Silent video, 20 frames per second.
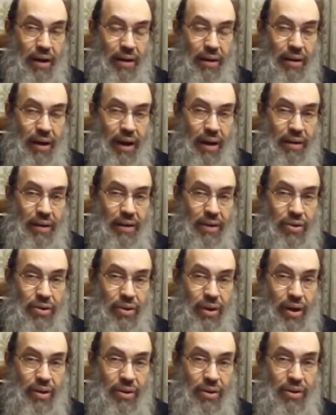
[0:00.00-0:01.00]
knowledge,
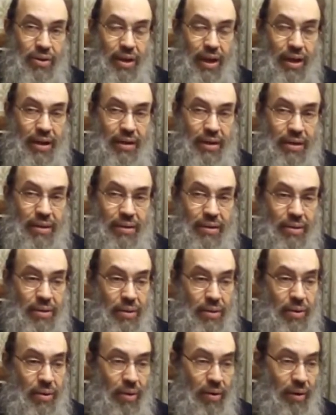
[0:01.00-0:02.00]
understanding,
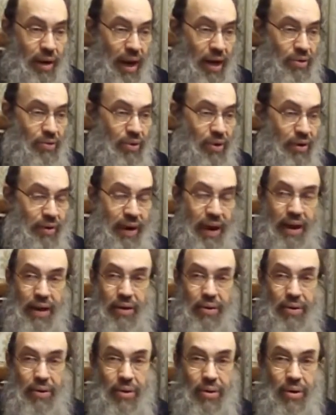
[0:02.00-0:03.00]
or hatred or
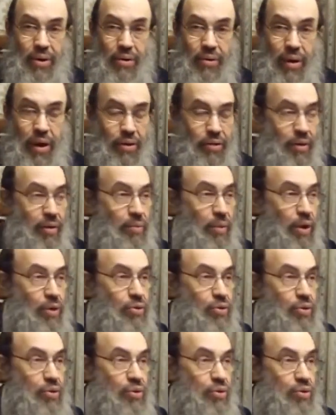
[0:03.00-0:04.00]
anger, or other
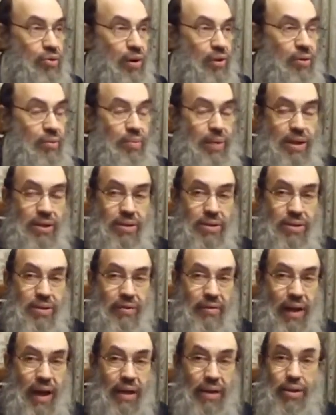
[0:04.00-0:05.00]
emotions, or other pieces of
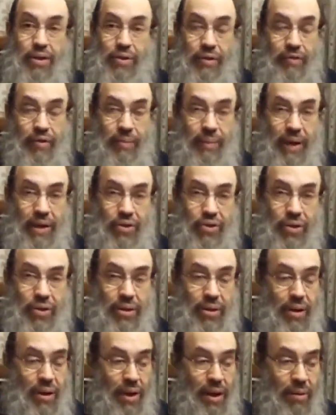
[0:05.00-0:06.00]
knowledge, information.
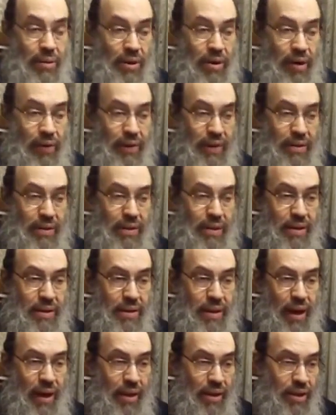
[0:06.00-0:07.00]
But all these things,
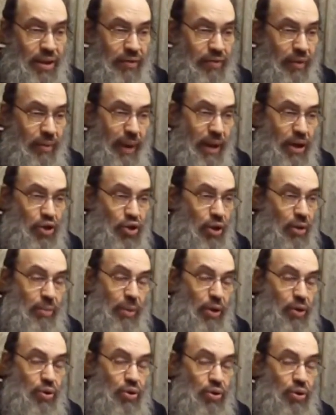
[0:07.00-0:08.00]
knowledge, information,
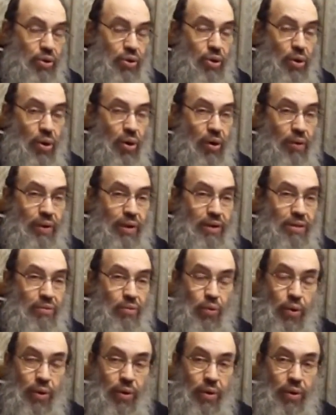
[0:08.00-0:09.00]
emotions, all these
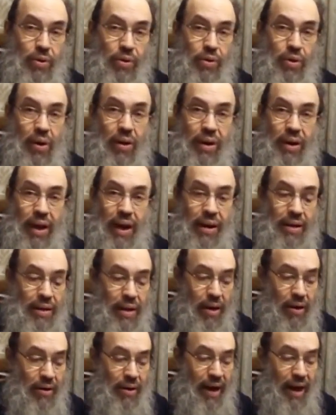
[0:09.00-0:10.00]
words
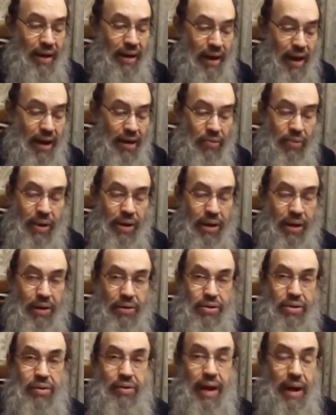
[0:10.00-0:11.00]
are not concrete
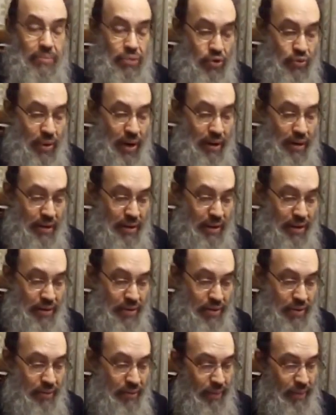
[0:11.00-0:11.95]
nouns, they're abstract nouns.